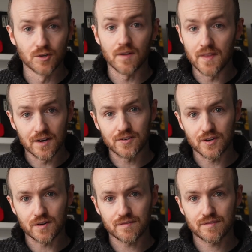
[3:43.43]
You're on their
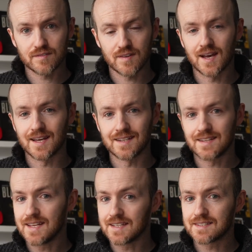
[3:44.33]
turf and
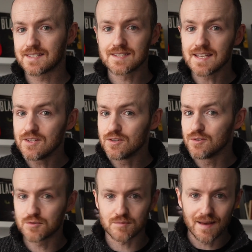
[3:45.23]
they get to see
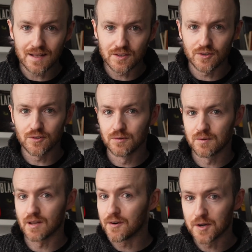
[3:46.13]
you, smell you,
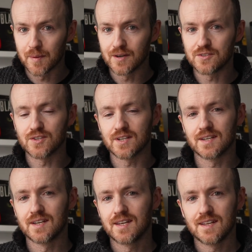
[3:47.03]
learn about you.
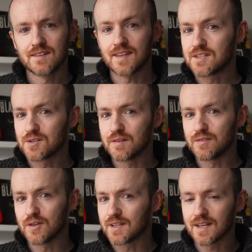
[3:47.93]
They serve
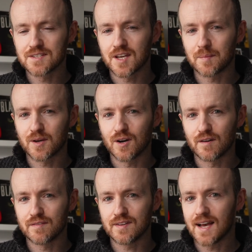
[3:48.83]
you a nice cup of
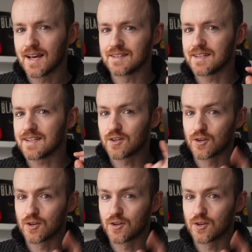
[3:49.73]
coffee and a